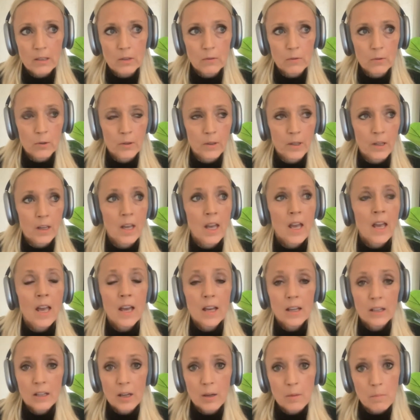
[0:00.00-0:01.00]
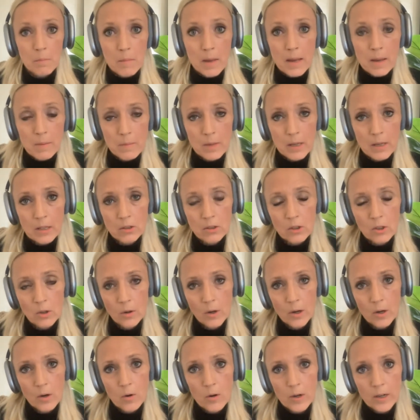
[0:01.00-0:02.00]
for the commitment to
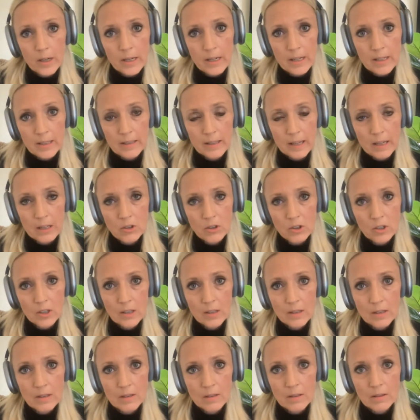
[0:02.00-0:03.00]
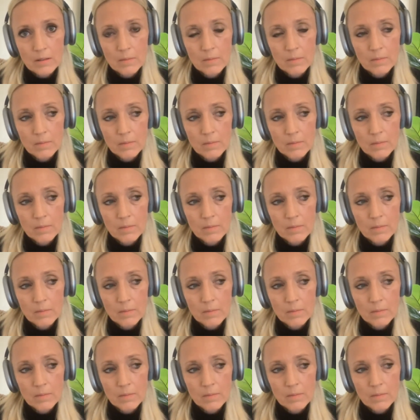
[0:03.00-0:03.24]
our organizations.